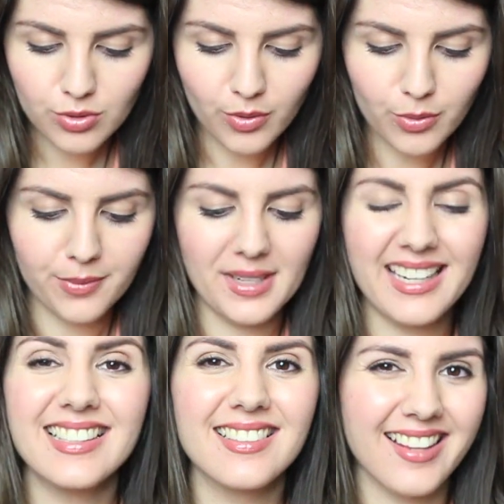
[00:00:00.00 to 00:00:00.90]
Oh,
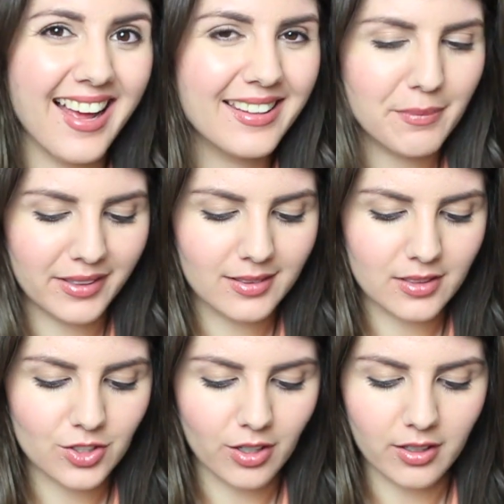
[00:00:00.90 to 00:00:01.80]
it's slightly
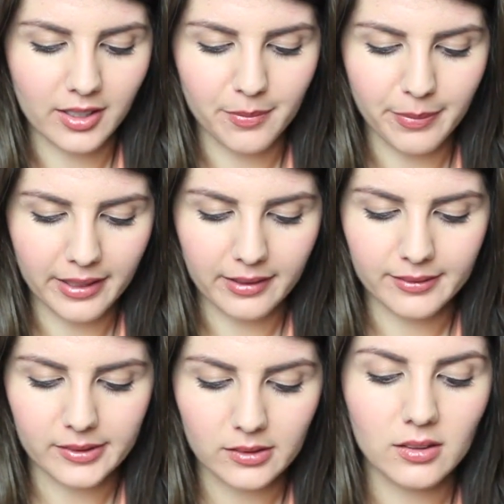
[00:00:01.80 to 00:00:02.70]
melted chocolate, but
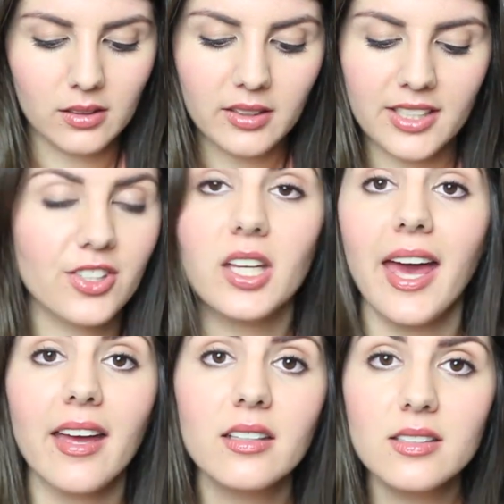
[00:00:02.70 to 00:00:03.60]
that's
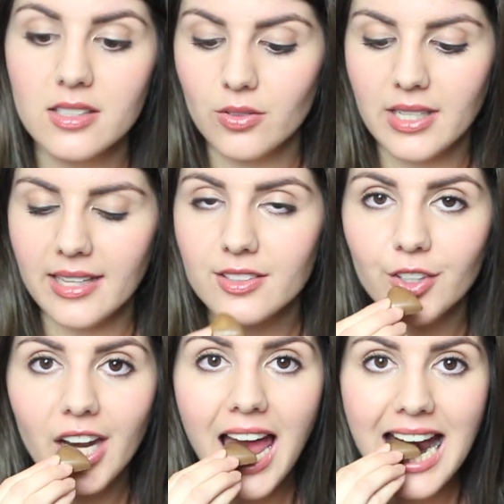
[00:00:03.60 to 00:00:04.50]
okay. It still tastes
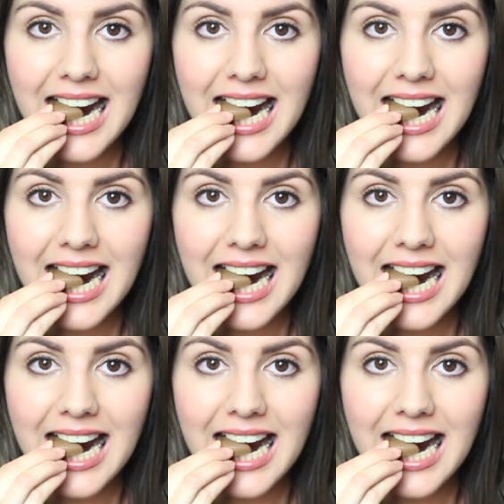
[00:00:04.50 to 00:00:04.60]
good.